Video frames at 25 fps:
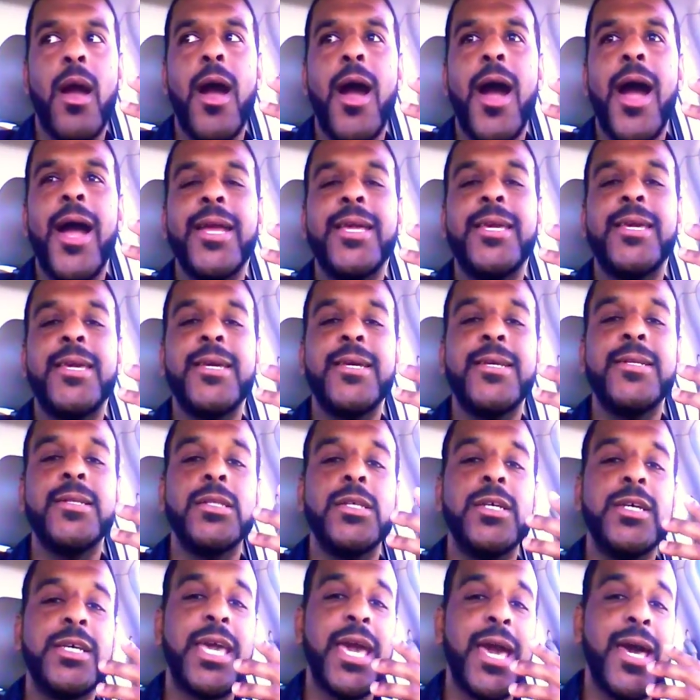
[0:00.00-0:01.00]
I can
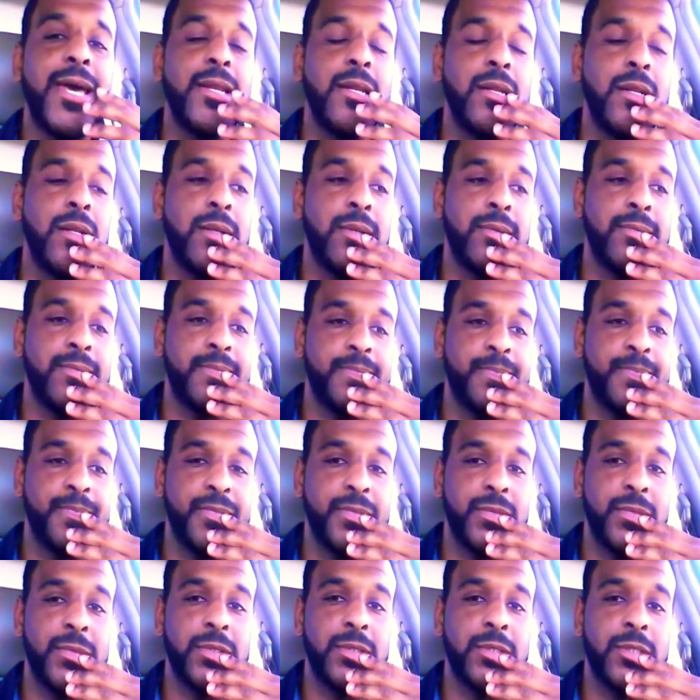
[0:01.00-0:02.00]
look at
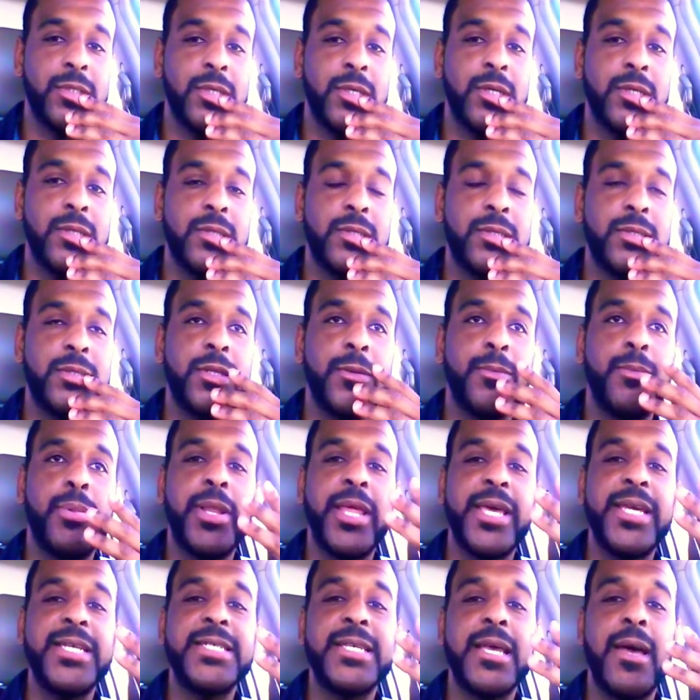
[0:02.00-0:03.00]
the
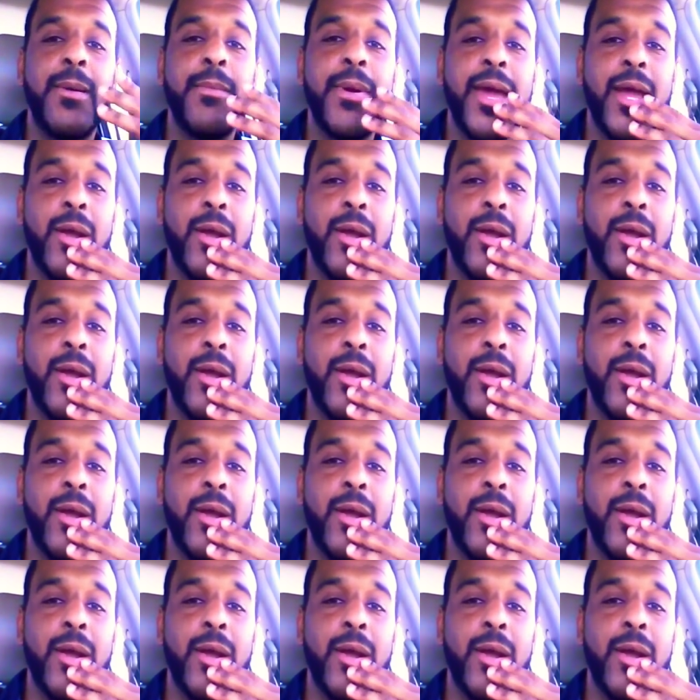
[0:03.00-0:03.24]
place I'm